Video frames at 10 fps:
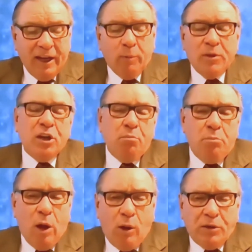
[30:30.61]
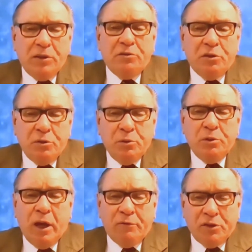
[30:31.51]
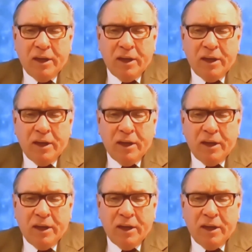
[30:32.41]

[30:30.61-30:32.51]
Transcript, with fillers: There was a multitude of